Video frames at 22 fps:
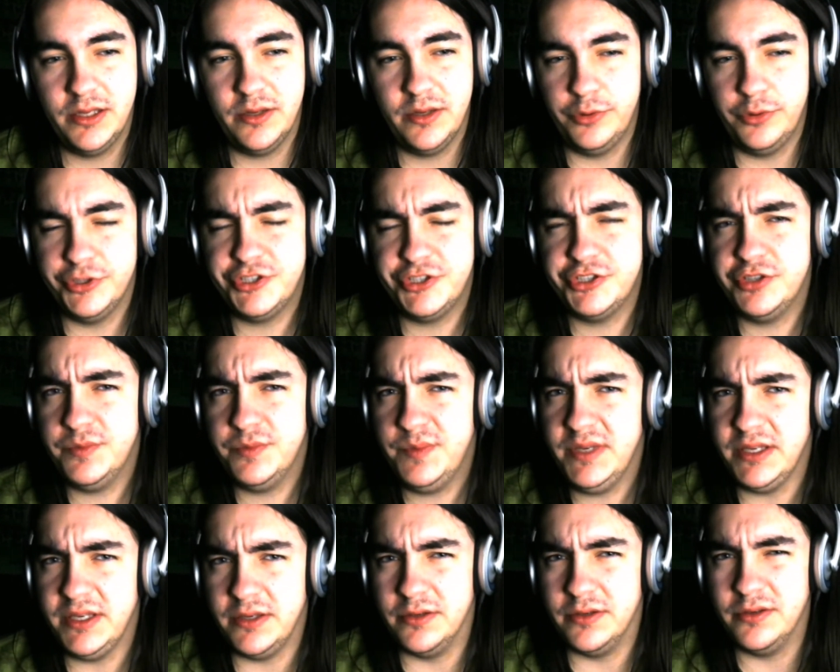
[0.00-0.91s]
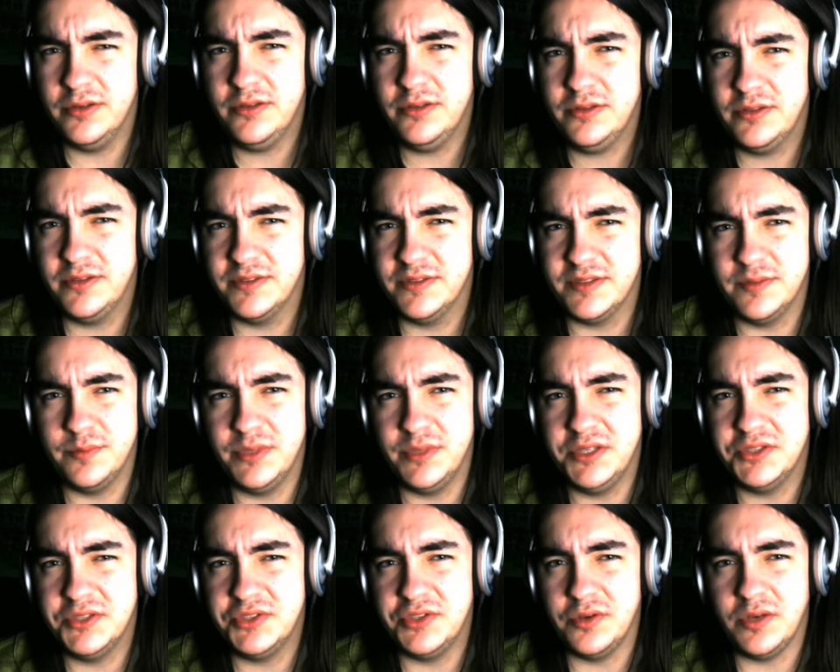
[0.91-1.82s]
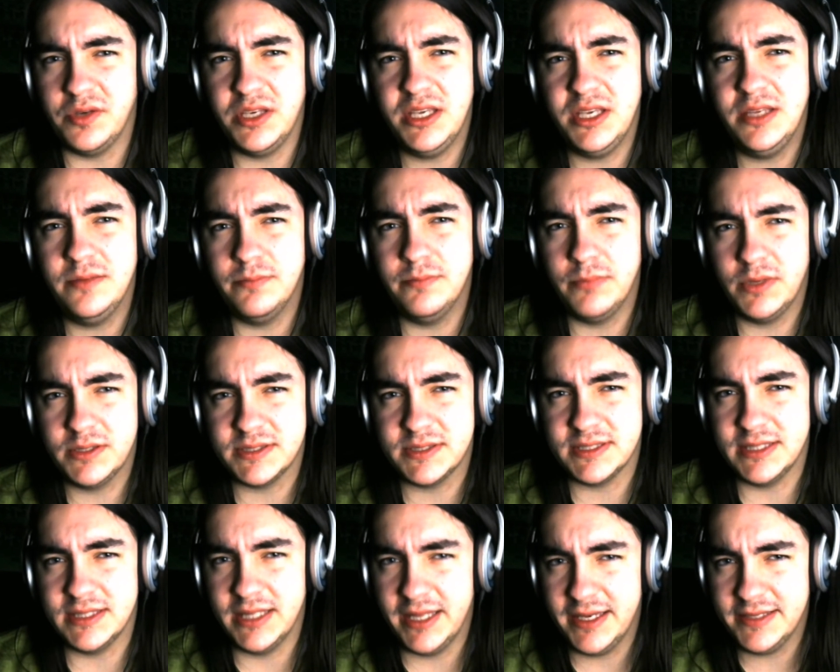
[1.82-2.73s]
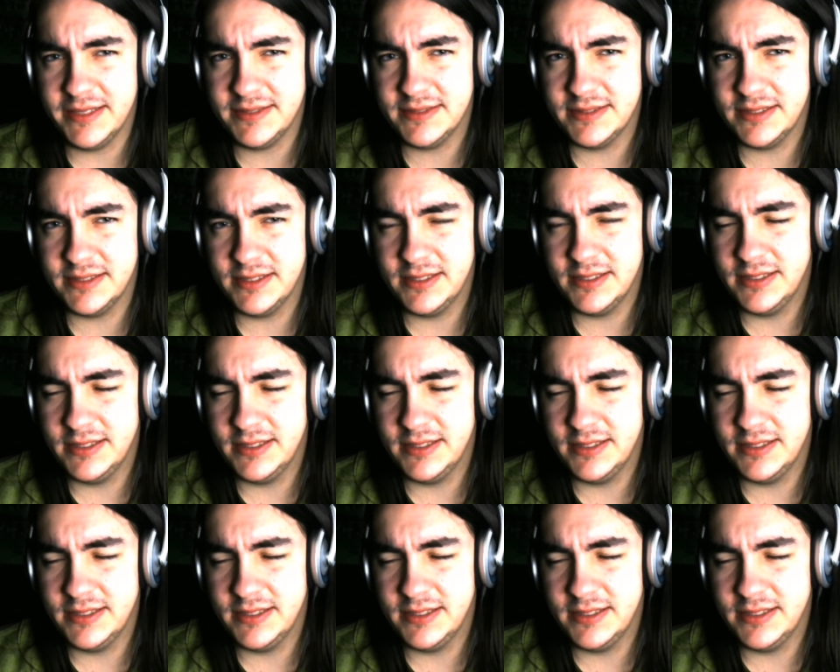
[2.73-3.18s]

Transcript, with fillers: which should be good because it means you eat much less.